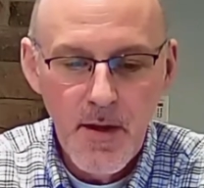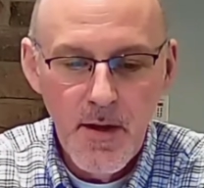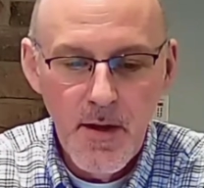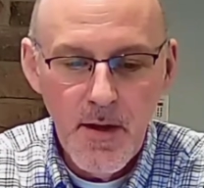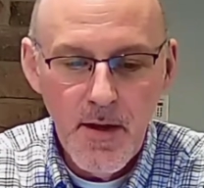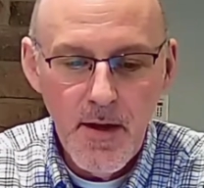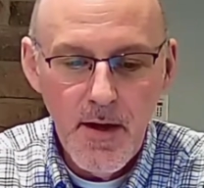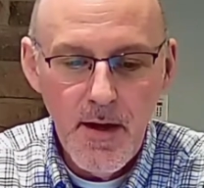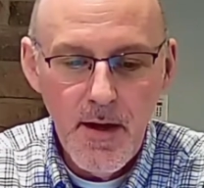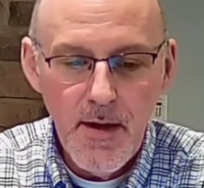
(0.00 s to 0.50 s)

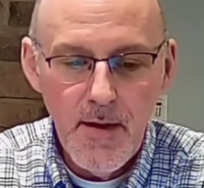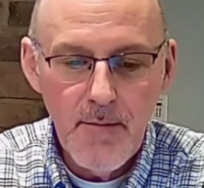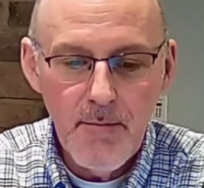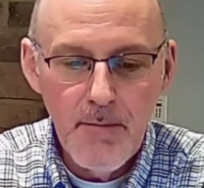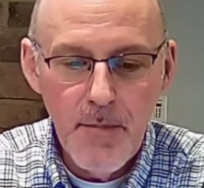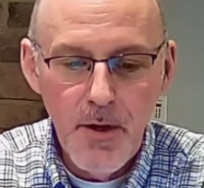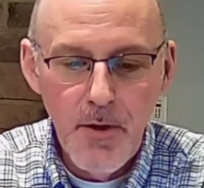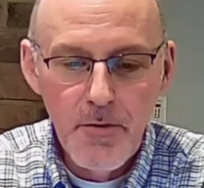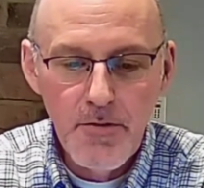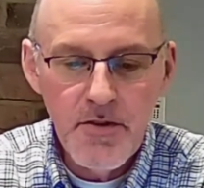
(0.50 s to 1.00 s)

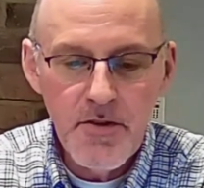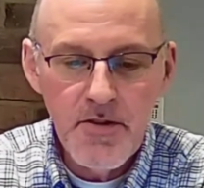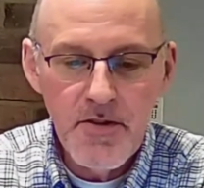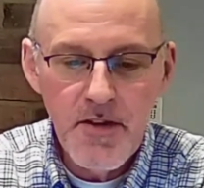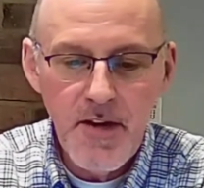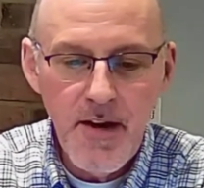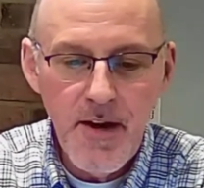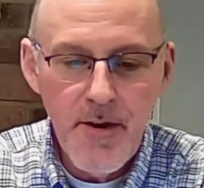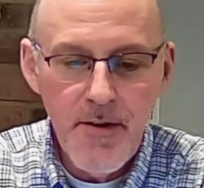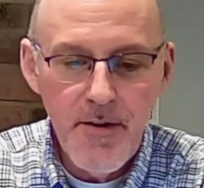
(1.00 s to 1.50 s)
Moses and
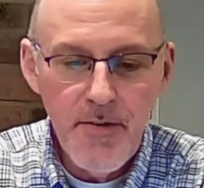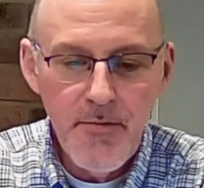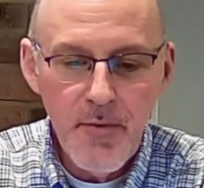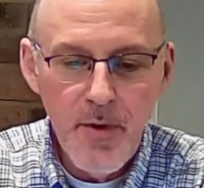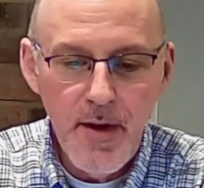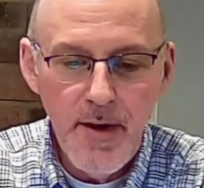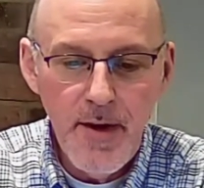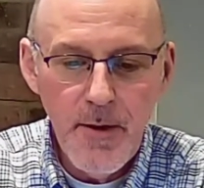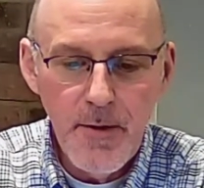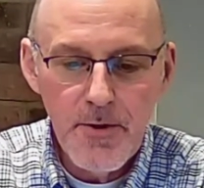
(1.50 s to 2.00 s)
Aaron were
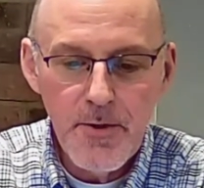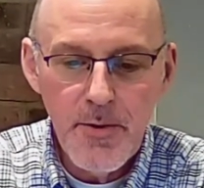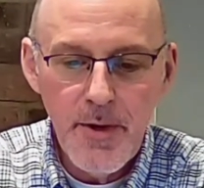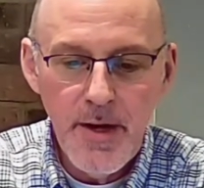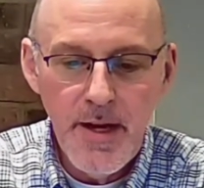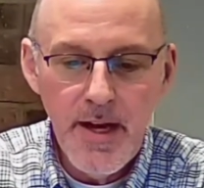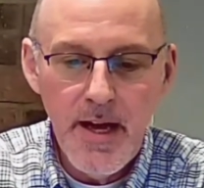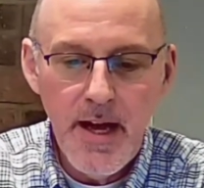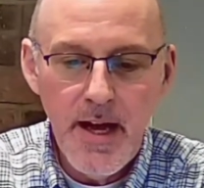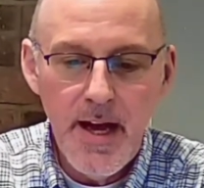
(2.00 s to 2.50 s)
held to
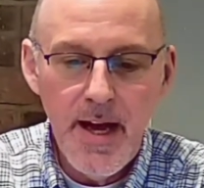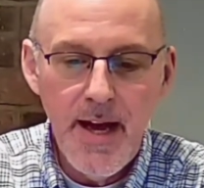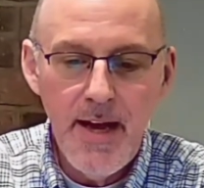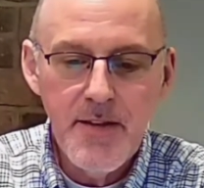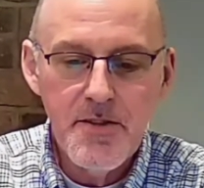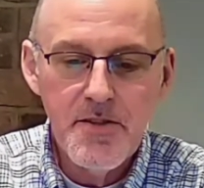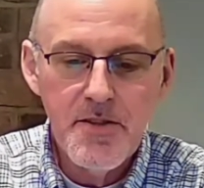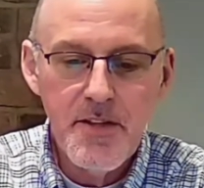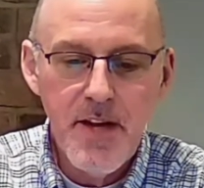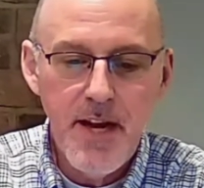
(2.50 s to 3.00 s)
a high
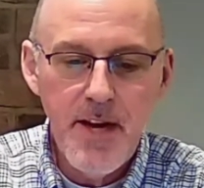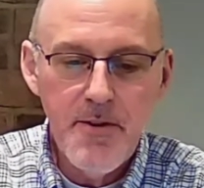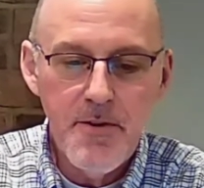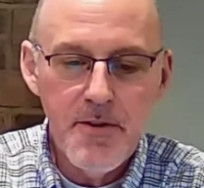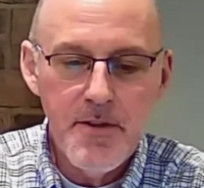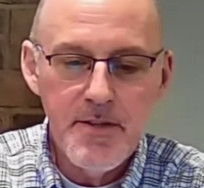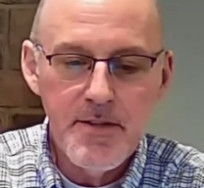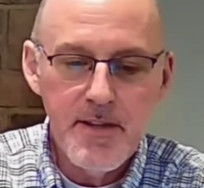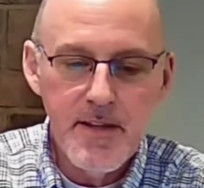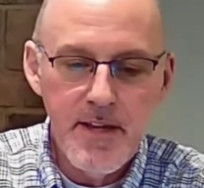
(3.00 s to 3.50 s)
standard
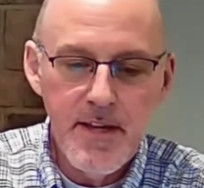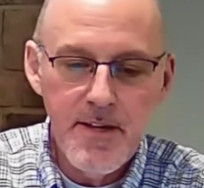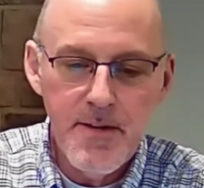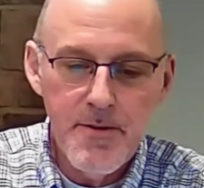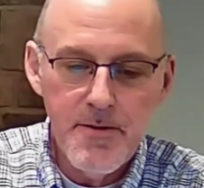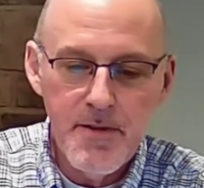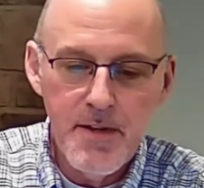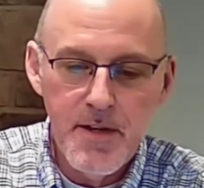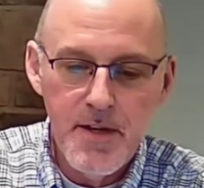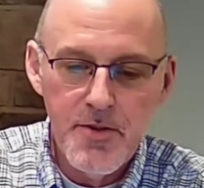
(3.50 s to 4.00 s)
as
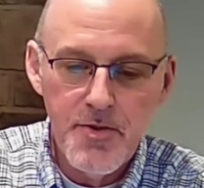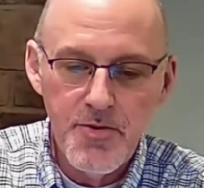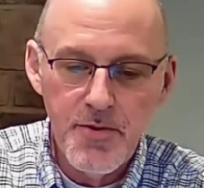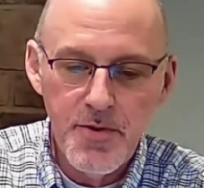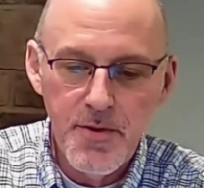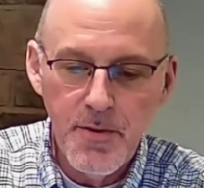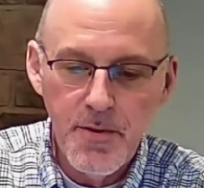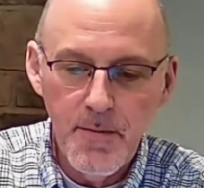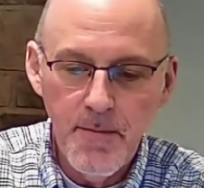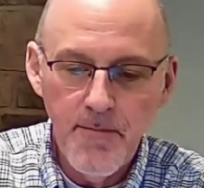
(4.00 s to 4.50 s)
leaders in
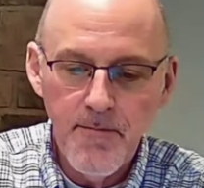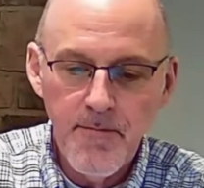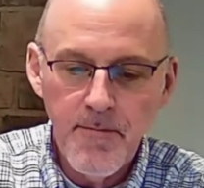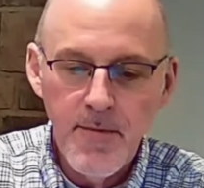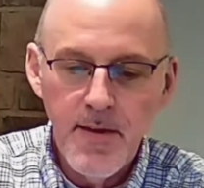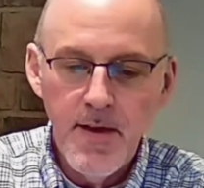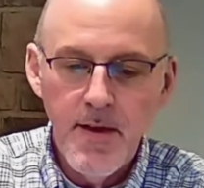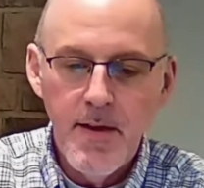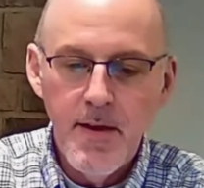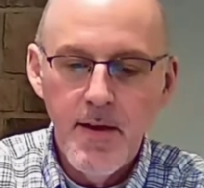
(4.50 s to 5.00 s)
Israel.
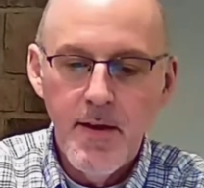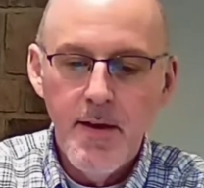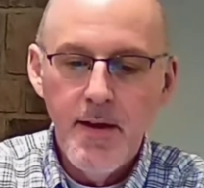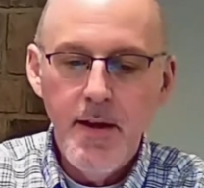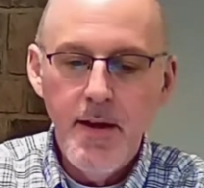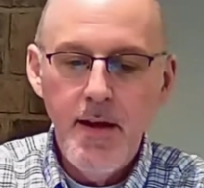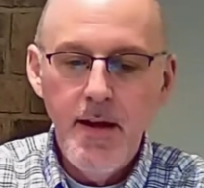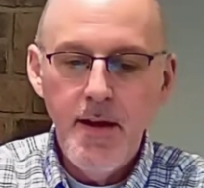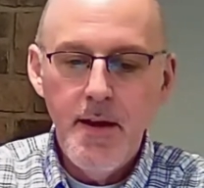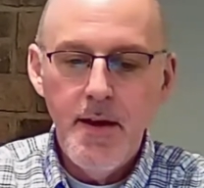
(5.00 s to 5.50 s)

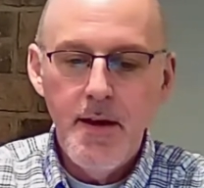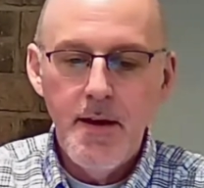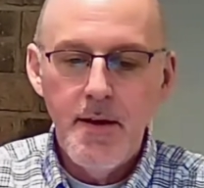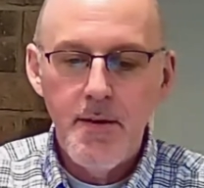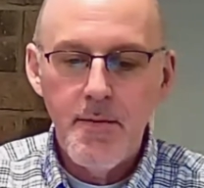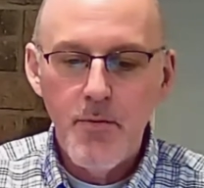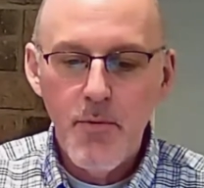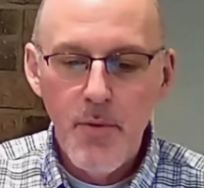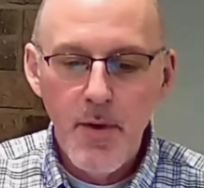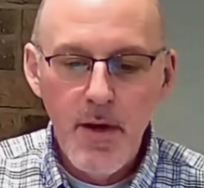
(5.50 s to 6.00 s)

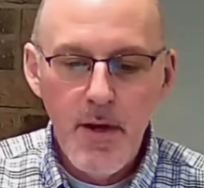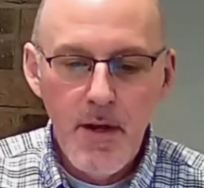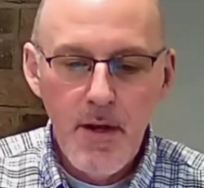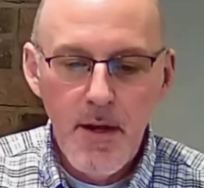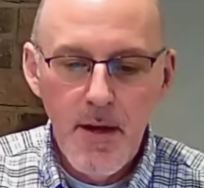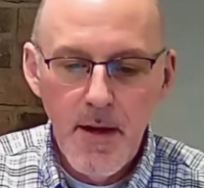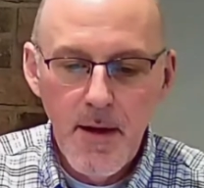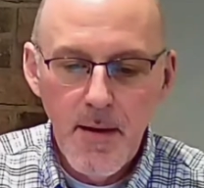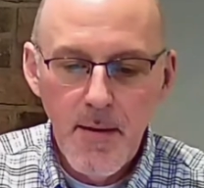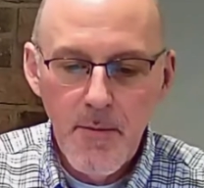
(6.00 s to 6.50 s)
And we
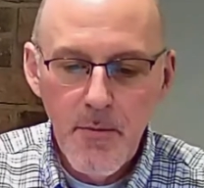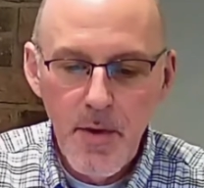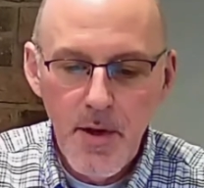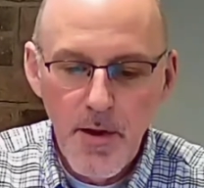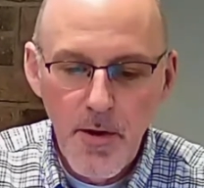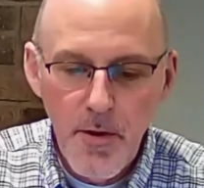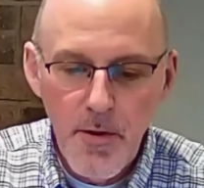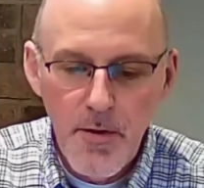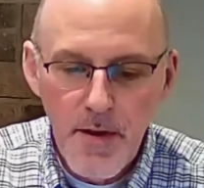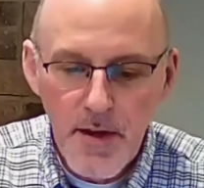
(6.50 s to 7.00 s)

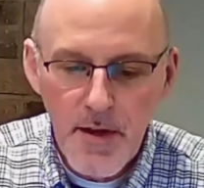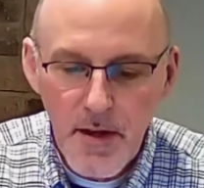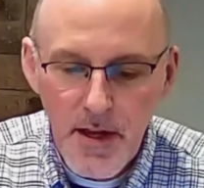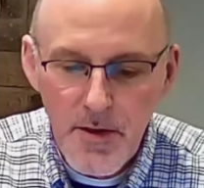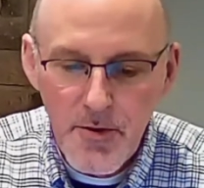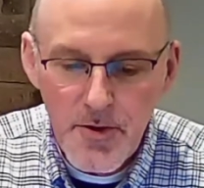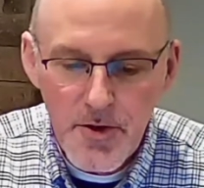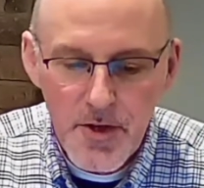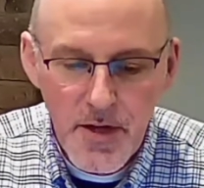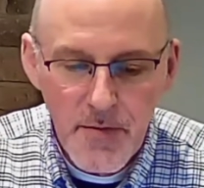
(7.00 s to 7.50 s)
learn that
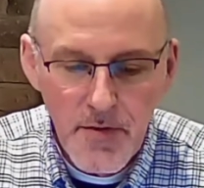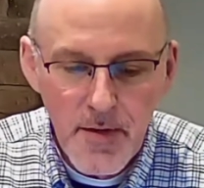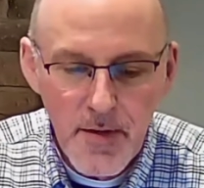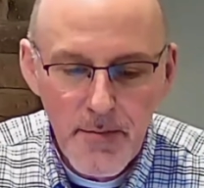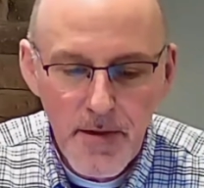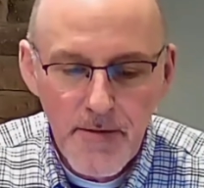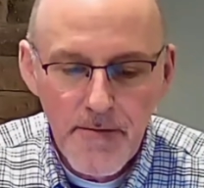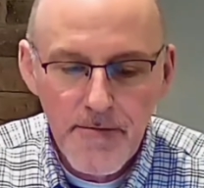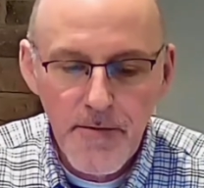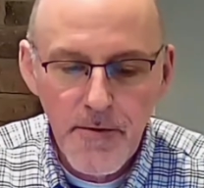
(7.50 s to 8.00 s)
leadership can
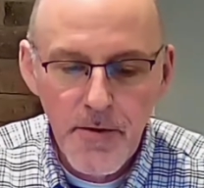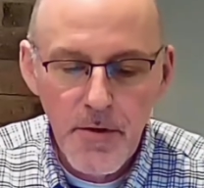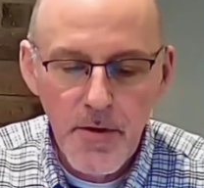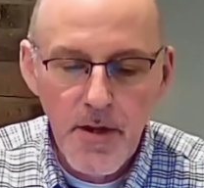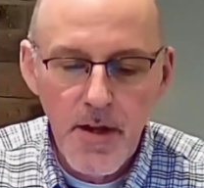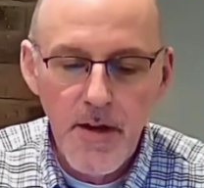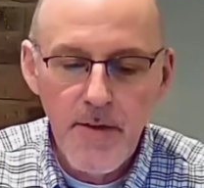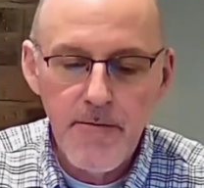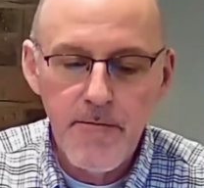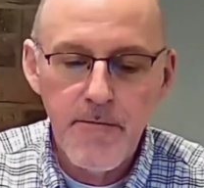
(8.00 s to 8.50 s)
be full
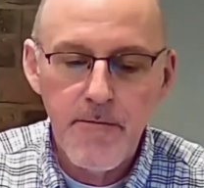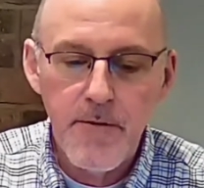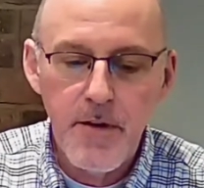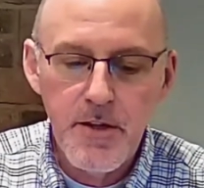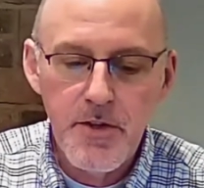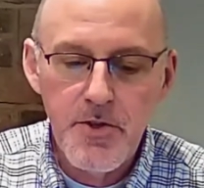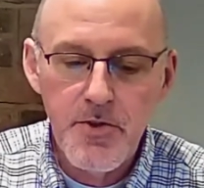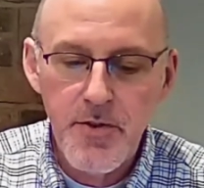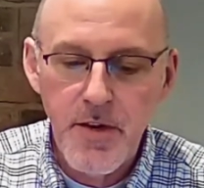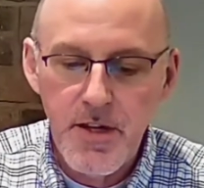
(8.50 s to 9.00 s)
of
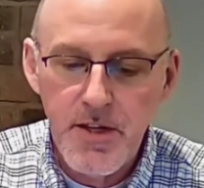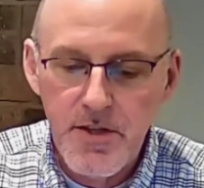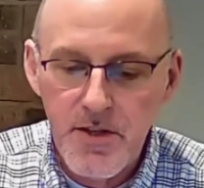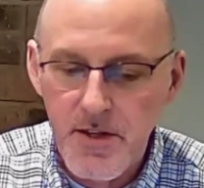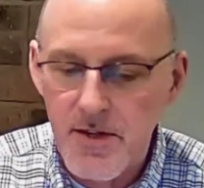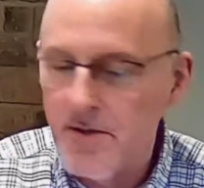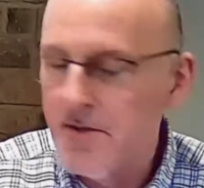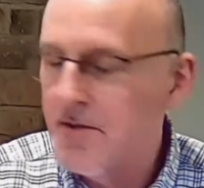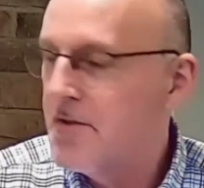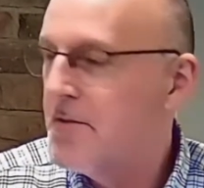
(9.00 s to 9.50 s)

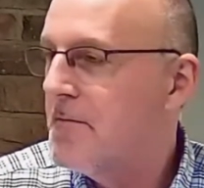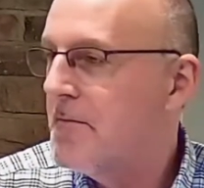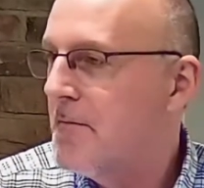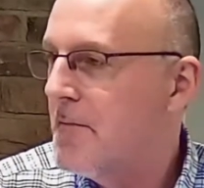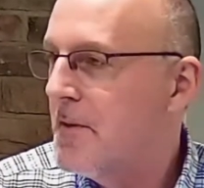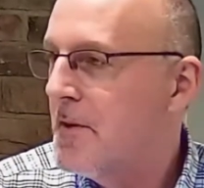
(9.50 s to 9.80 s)
frustrations.